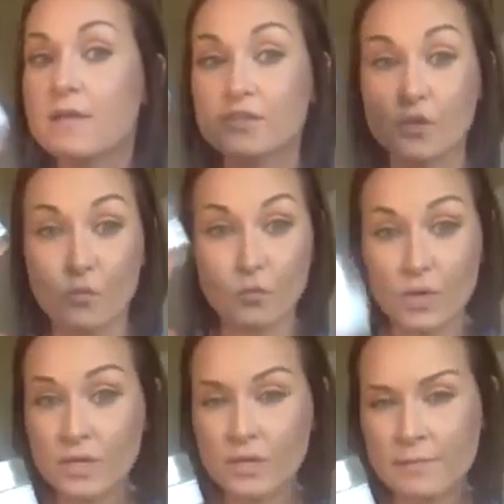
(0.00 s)
So we're
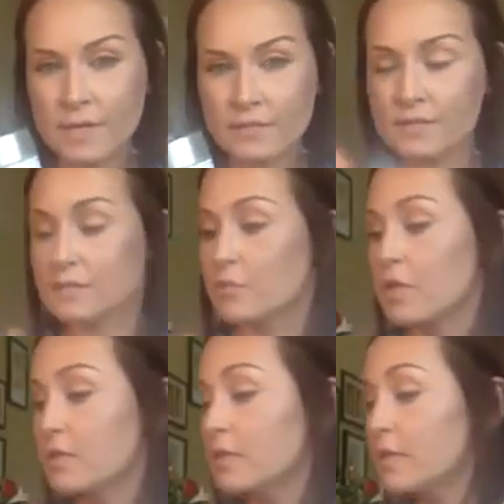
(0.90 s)
going to come back to this
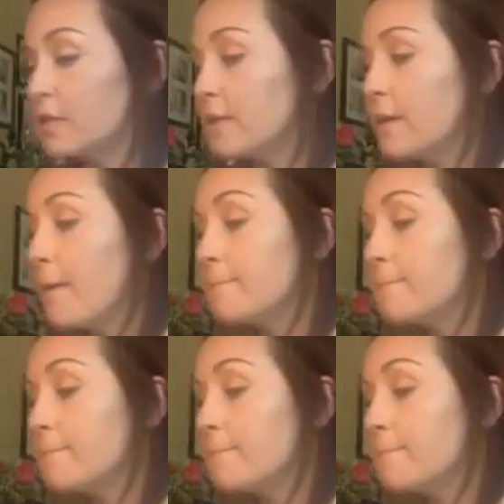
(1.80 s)
product later.